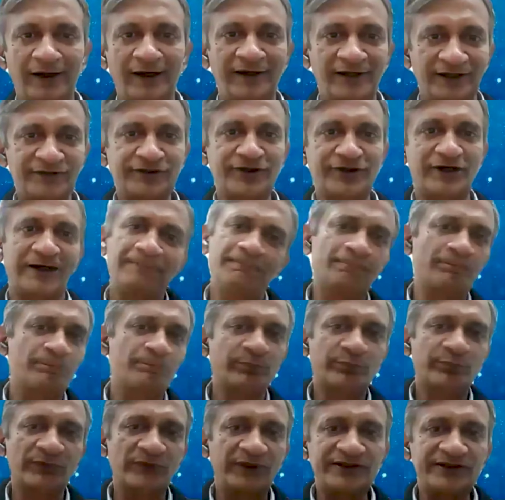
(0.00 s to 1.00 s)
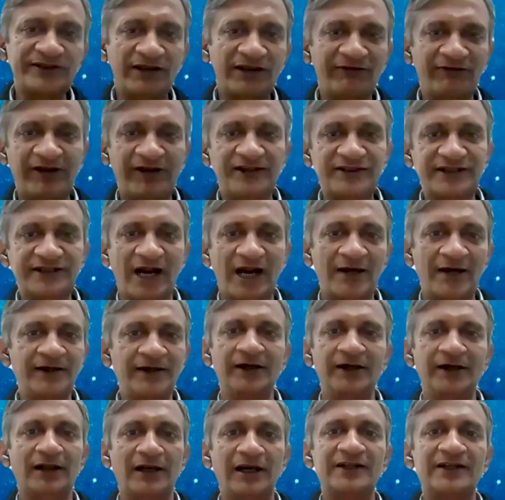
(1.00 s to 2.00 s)
industry, these are very
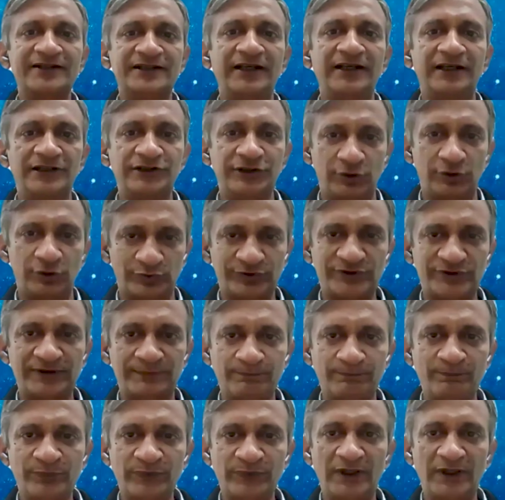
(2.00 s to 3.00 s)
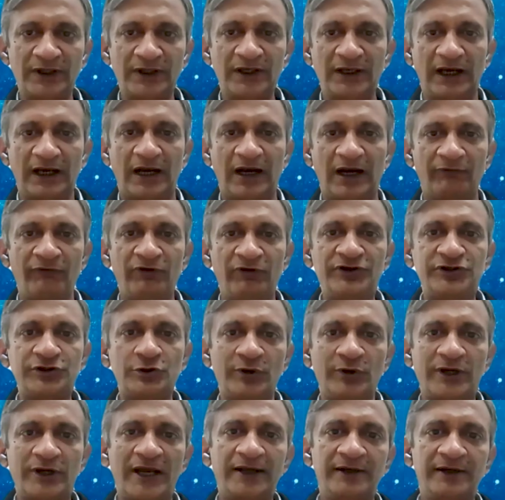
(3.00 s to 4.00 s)
standard classic issues,
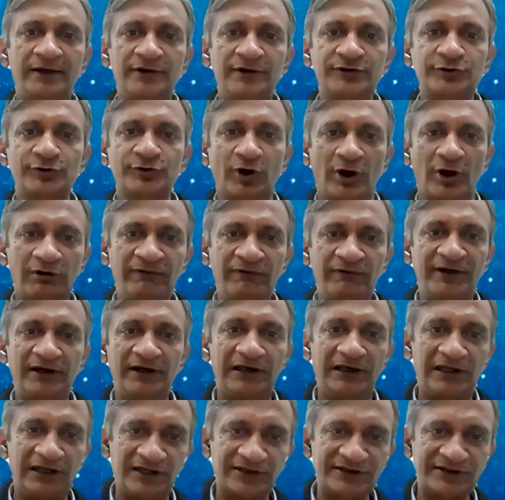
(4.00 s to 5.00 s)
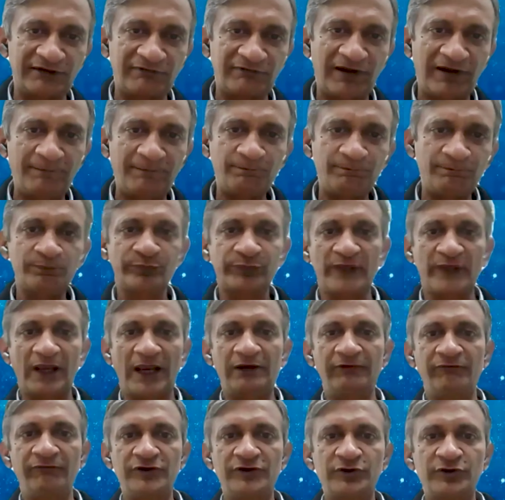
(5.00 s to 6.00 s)
which you can solve in a legacy way
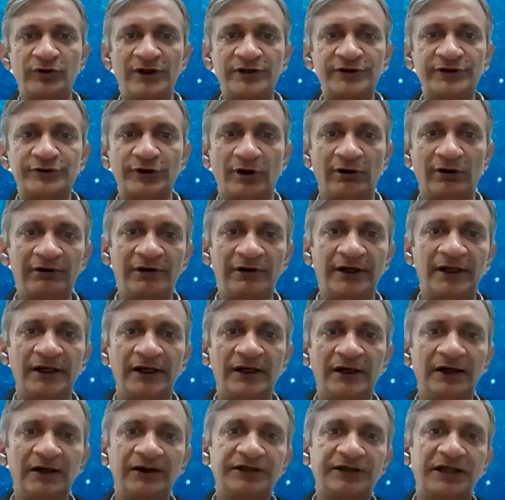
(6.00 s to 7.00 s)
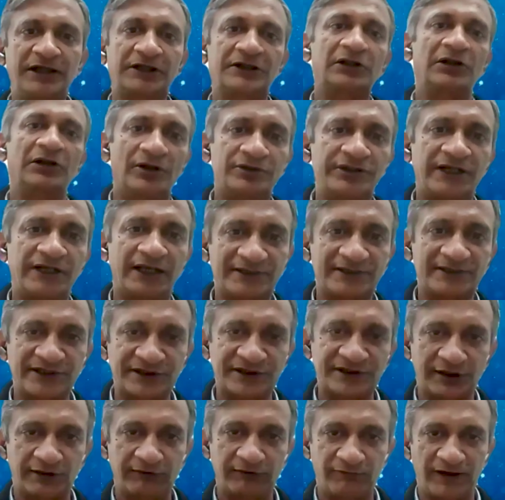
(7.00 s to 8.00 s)
and which you can solve in a technology
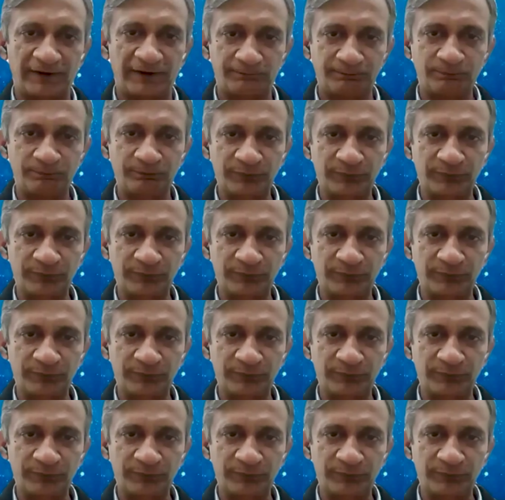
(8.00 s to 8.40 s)
assisted way.